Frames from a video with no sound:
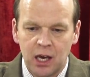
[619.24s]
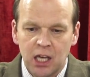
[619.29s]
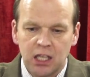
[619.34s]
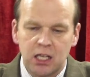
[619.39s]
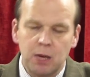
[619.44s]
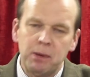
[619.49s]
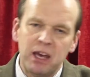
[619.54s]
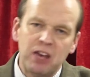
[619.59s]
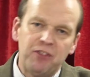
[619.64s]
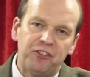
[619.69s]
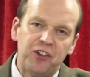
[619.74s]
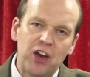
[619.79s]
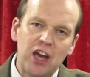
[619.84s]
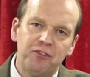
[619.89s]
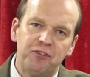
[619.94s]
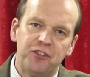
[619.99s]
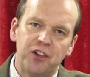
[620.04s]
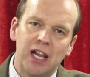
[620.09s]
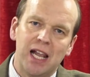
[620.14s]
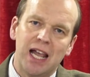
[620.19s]
To be
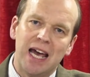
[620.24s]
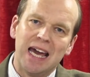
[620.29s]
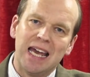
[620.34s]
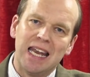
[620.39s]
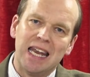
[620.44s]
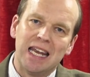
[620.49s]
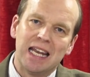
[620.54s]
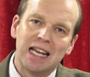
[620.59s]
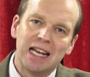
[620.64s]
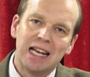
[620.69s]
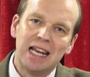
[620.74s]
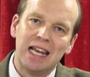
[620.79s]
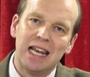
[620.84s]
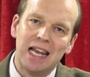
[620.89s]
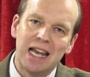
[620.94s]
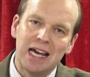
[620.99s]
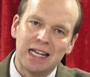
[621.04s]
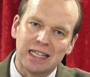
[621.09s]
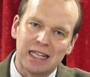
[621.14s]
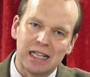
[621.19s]
faithful in
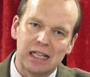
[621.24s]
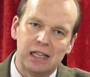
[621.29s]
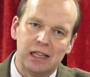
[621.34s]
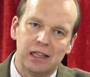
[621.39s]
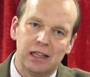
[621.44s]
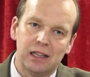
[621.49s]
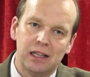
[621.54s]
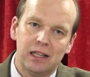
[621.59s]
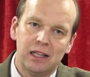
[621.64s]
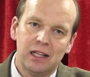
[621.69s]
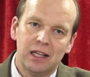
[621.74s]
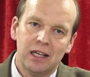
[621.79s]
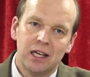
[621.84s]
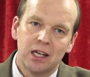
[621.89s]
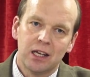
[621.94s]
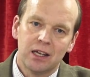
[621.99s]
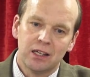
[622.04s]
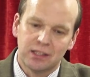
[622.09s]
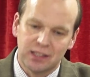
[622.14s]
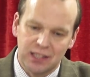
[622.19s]
little
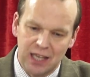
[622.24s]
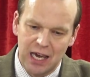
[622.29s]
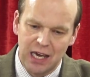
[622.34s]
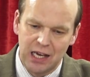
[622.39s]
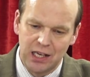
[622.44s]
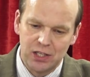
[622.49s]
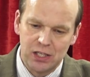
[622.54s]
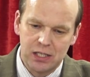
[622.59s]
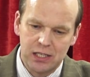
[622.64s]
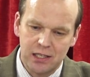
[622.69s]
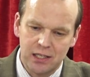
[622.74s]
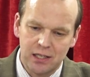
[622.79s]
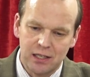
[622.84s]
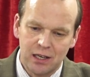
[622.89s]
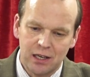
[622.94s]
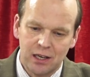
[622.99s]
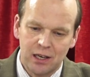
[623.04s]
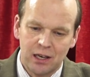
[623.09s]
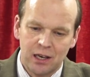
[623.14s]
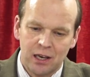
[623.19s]
things
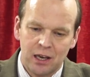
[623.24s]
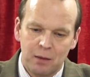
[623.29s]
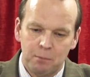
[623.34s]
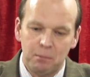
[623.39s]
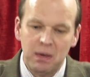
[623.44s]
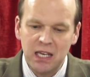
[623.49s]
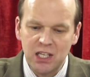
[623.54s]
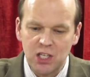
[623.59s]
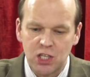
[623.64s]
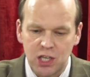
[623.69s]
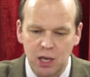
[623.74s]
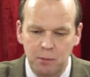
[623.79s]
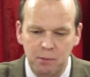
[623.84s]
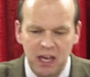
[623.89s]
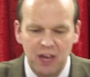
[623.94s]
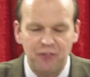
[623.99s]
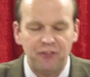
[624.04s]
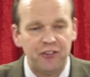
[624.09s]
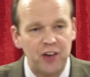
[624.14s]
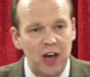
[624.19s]
means to
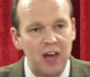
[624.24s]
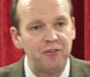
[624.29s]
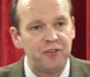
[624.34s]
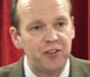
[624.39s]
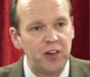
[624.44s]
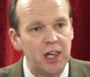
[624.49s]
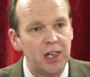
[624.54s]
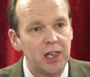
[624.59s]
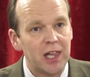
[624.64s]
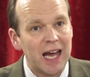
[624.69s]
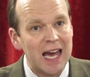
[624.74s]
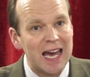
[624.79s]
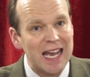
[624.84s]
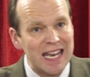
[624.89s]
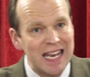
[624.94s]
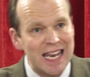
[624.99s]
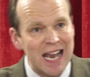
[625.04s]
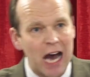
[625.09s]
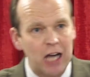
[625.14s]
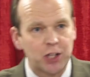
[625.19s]
be faithful
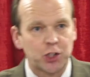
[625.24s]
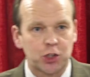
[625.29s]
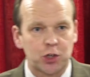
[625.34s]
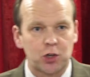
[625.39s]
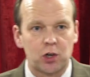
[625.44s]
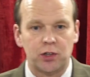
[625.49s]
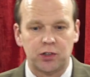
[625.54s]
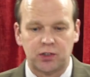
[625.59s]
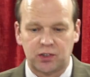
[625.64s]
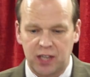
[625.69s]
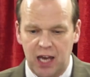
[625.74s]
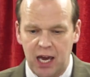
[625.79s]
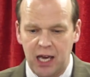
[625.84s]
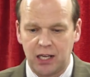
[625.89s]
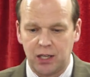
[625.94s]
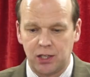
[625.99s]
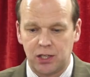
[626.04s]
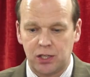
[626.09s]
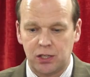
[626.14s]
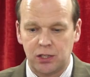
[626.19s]
in natural
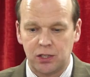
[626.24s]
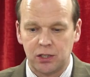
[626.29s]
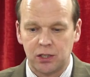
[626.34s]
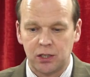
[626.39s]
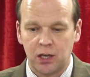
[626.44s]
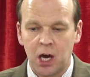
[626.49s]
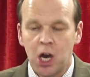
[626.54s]
things.